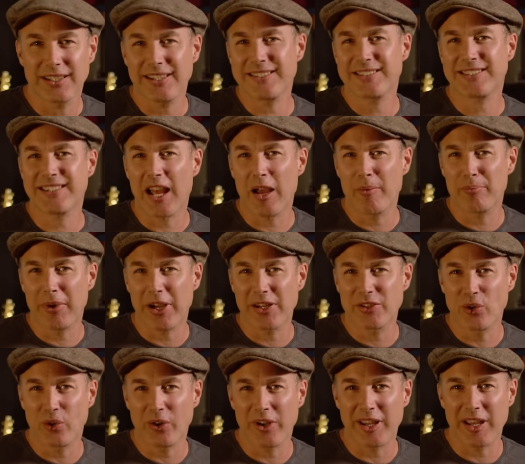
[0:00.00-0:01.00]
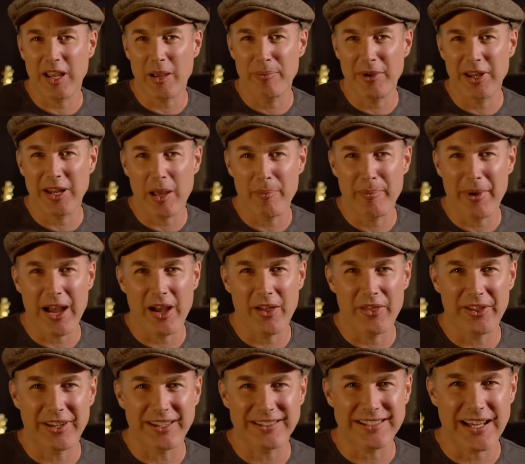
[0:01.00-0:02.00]
So let's start by talking a bit
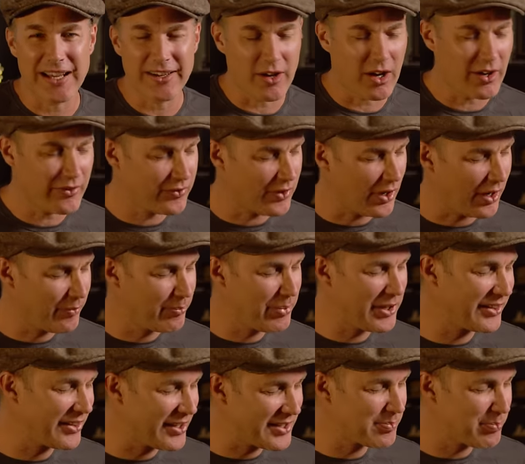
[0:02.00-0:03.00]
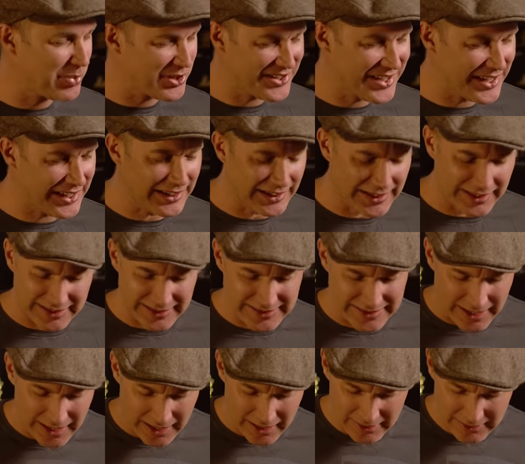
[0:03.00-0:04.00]
about the guitar. Now I've picked this particular
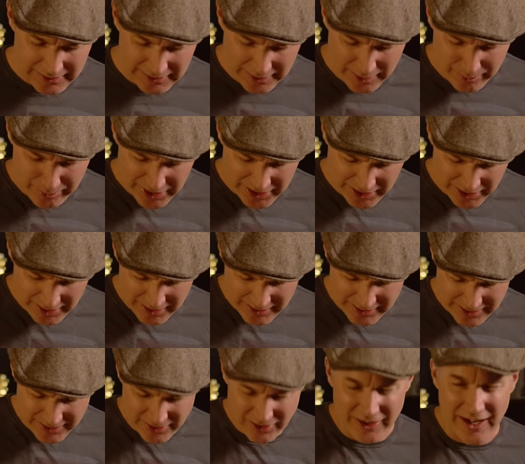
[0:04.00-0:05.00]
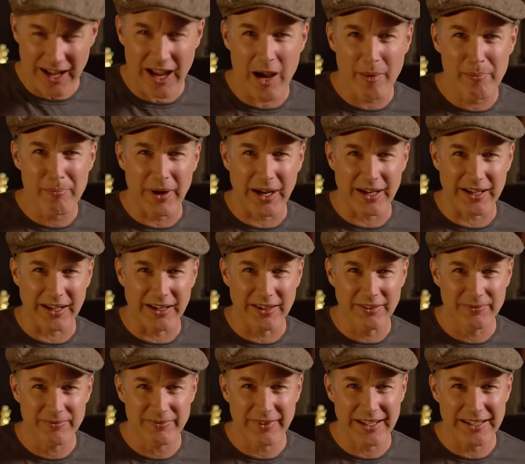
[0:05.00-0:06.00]
guitar because it's got a
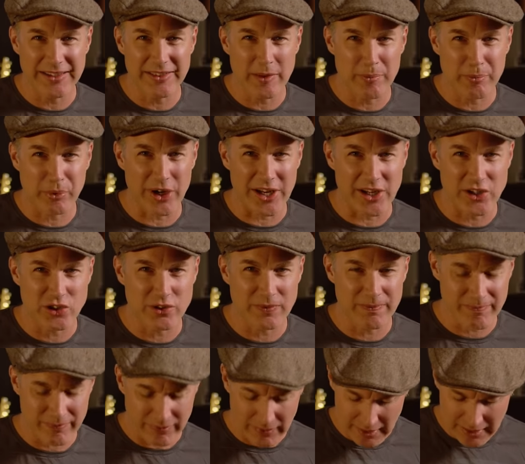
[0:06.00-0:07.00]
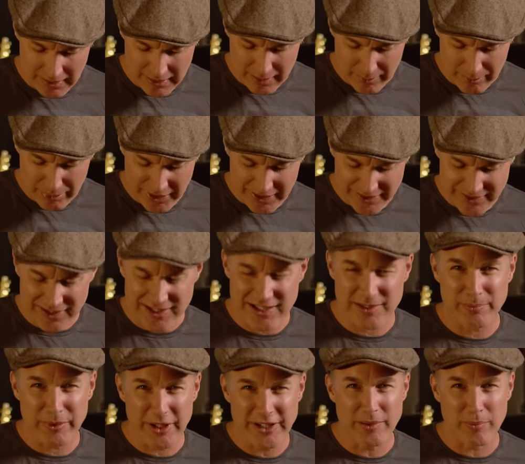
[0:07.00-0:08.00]
humbucker in the bridge, but it's a
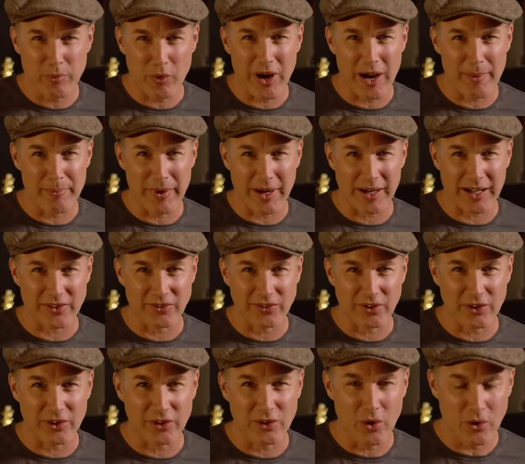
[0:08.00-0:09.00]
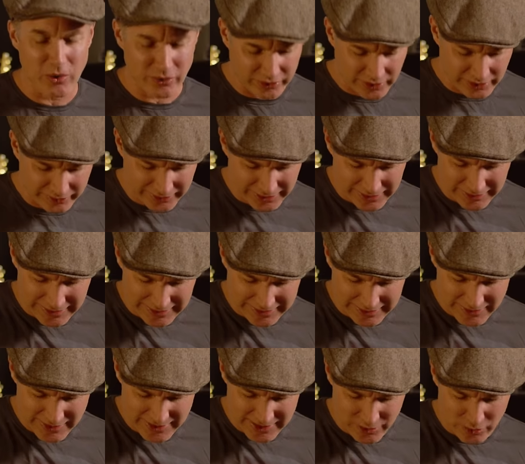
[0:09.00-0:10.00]
splittable humbucker. So it can also sound like
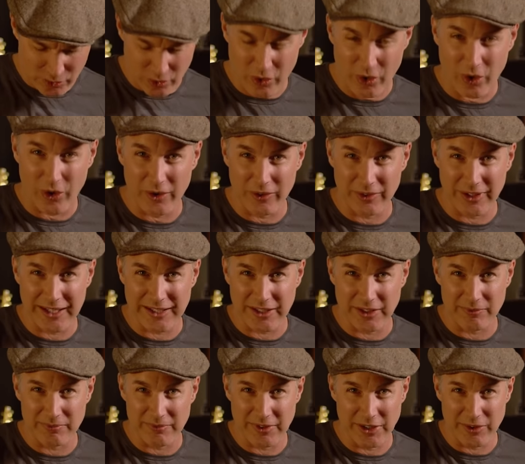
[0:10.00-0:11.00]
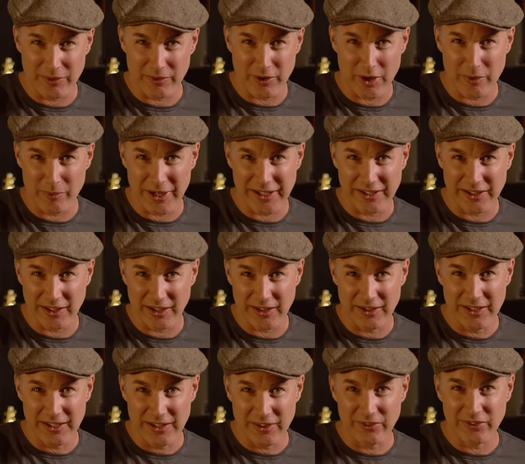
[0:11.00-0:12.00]
a single coil, like a regular
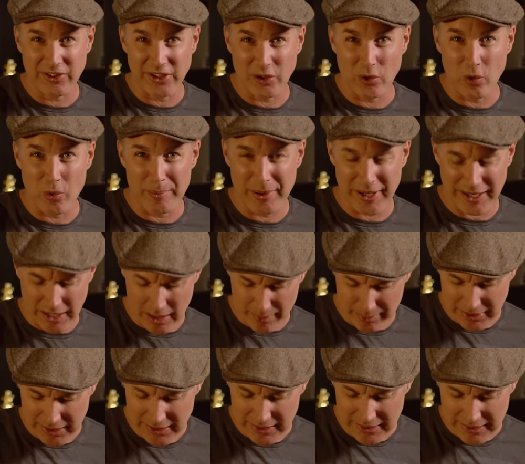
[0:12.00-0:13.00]
single pickup.